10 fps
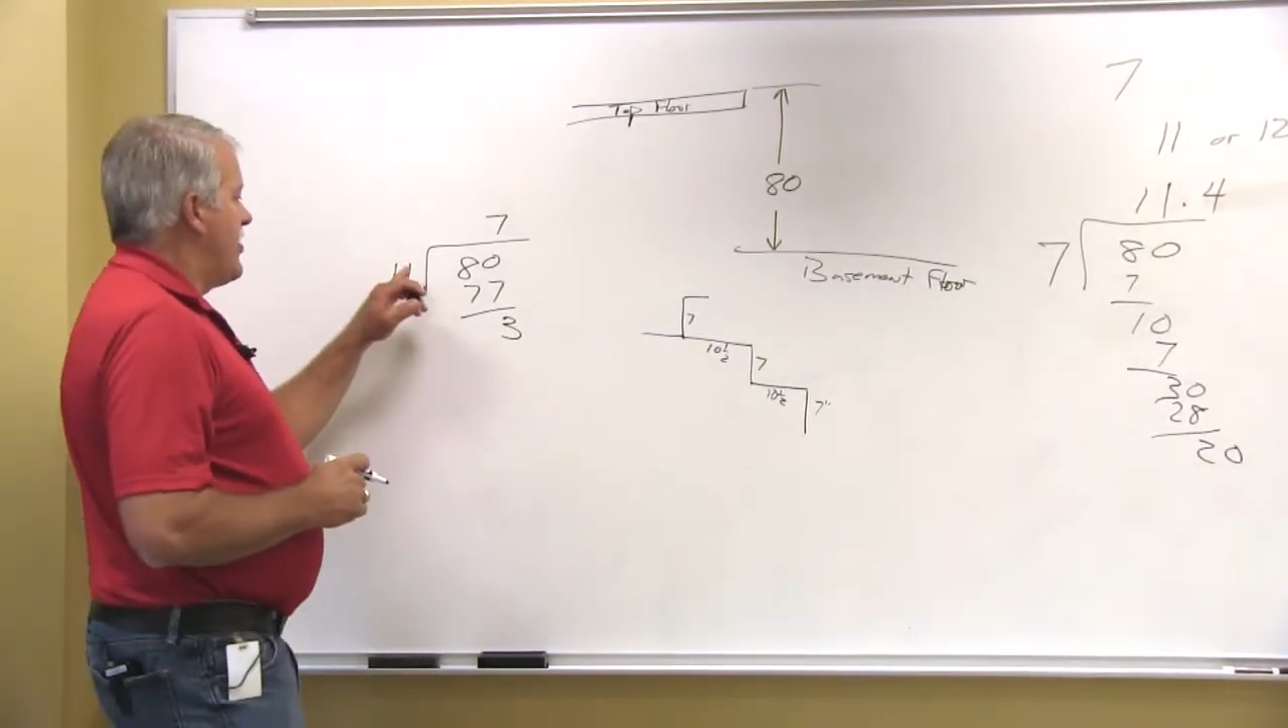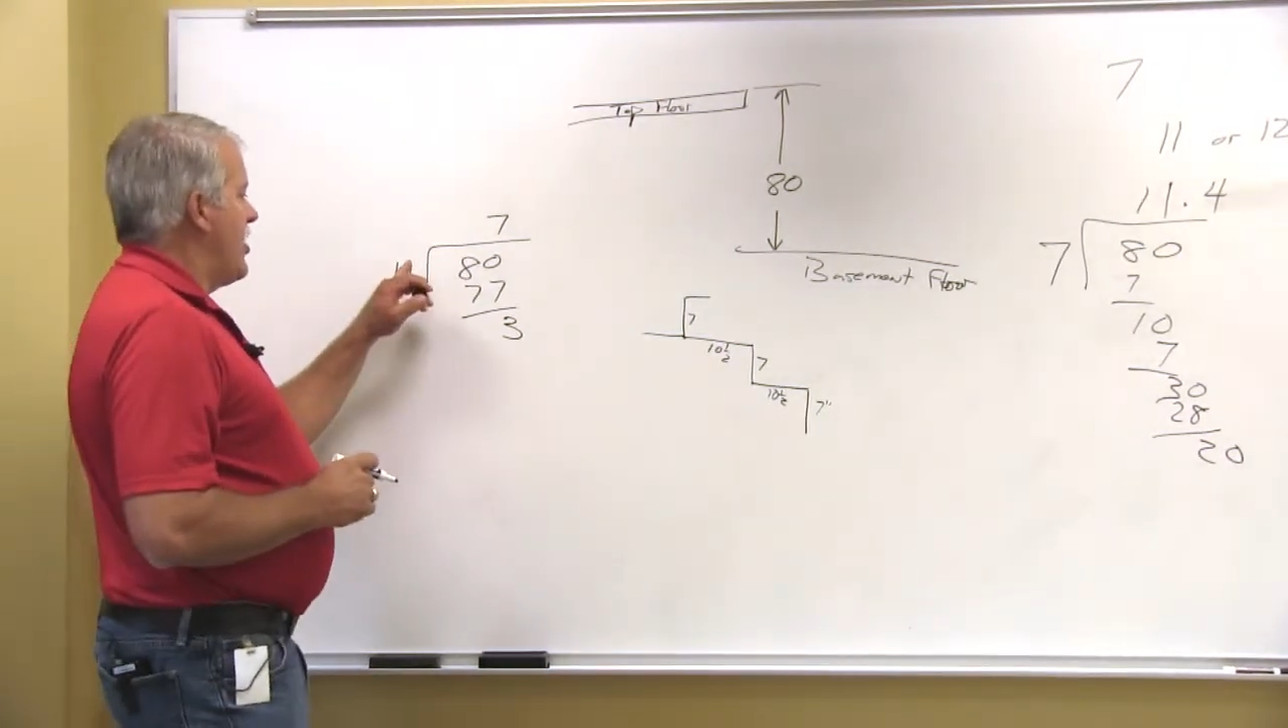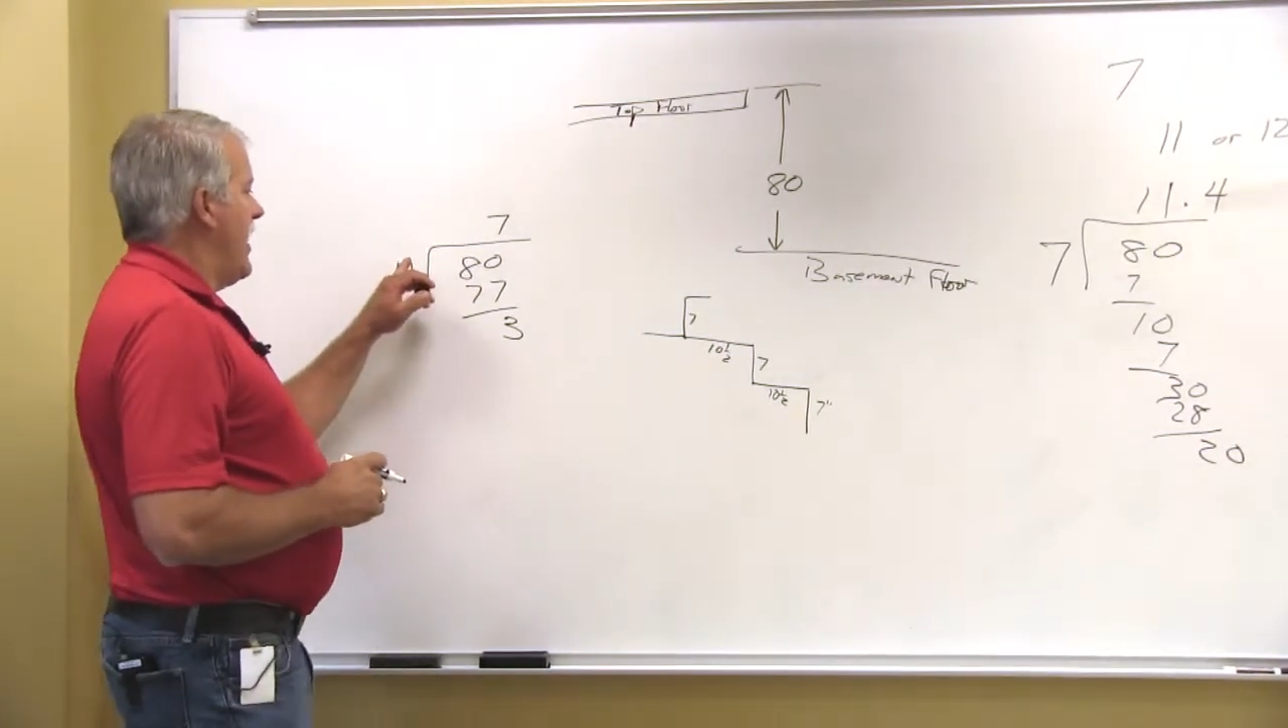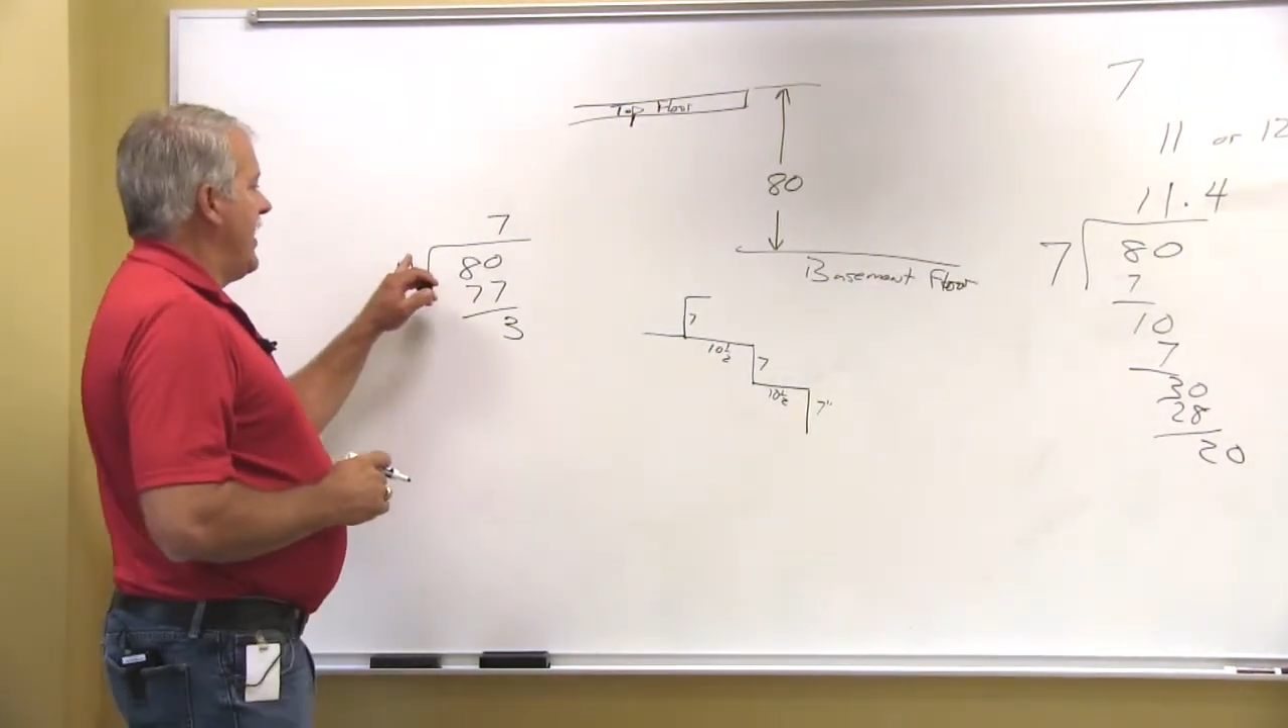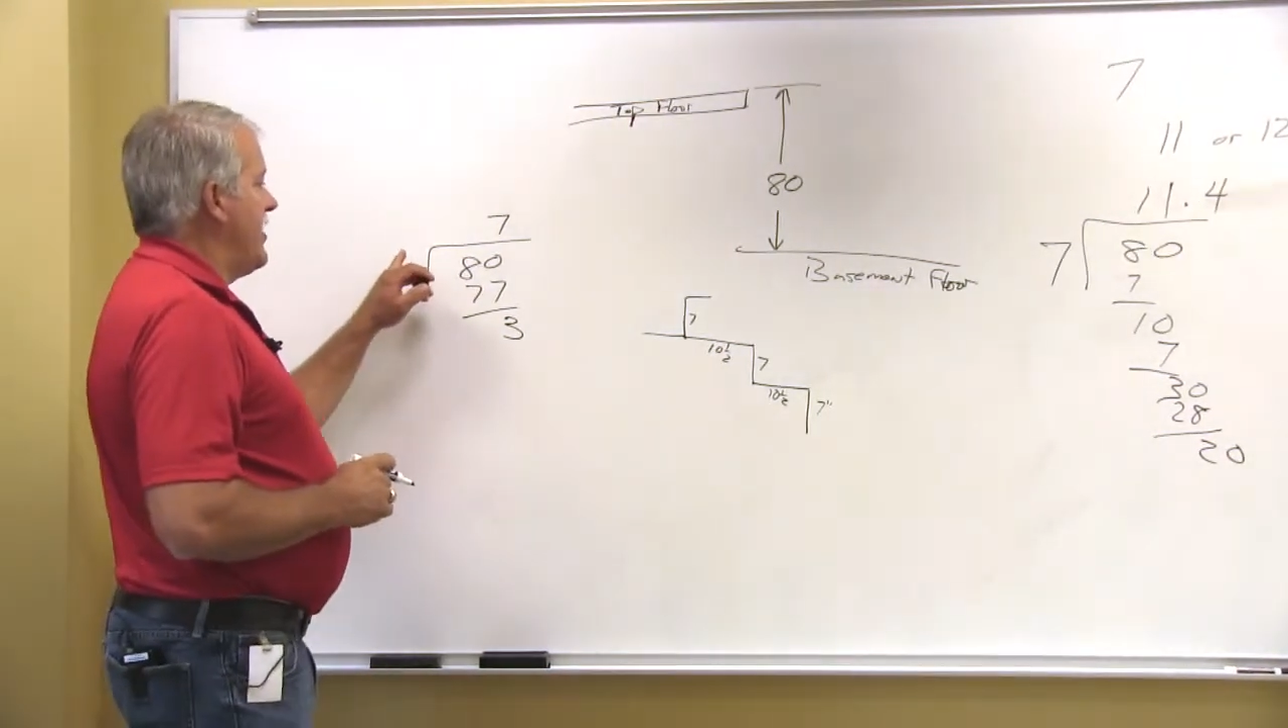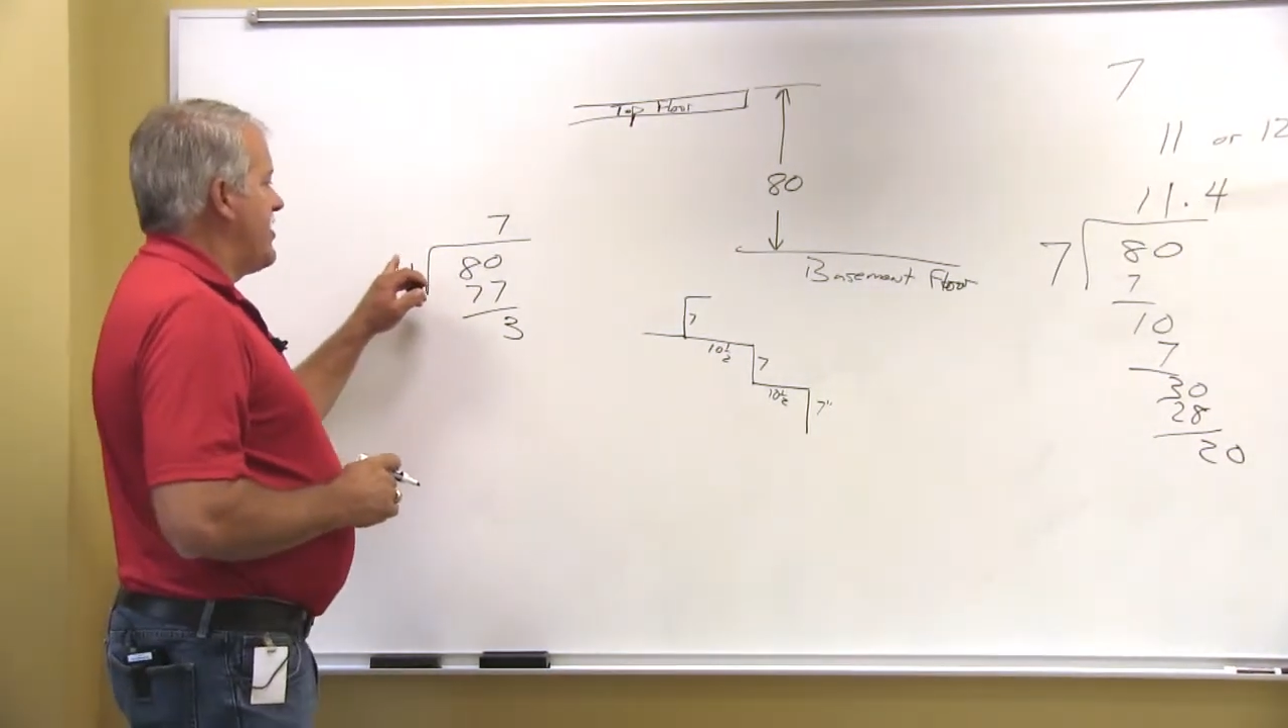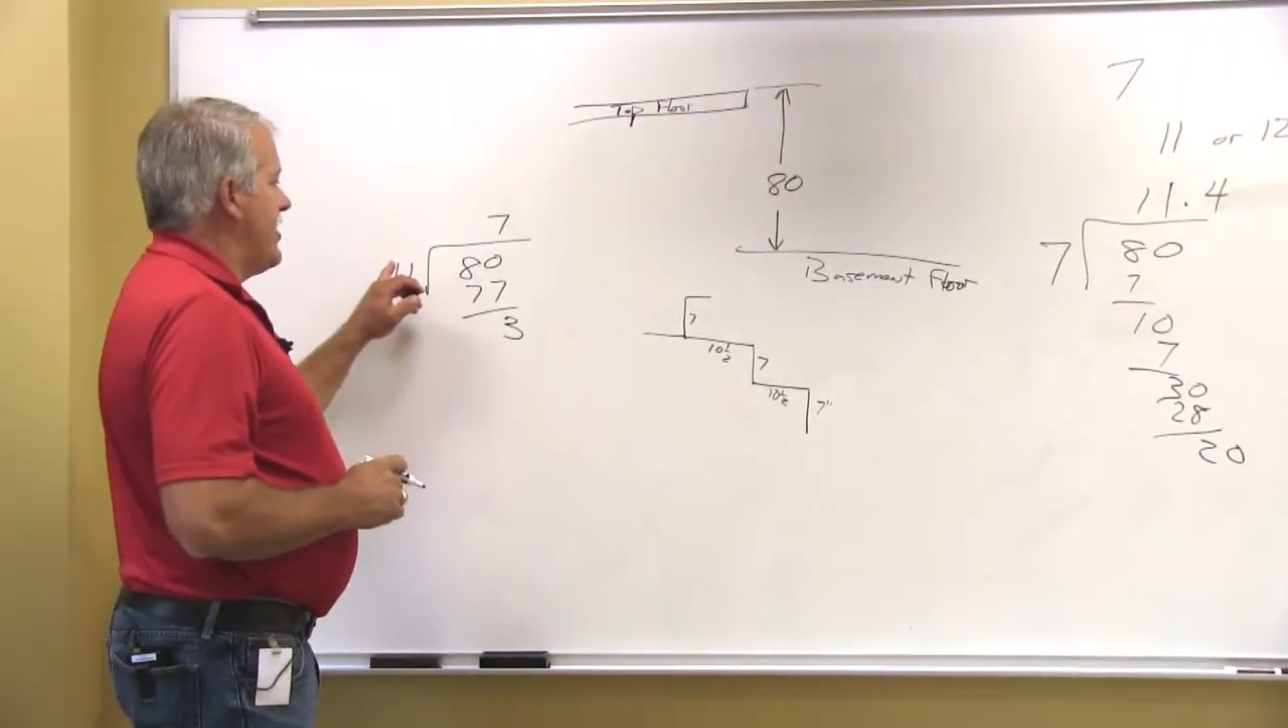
change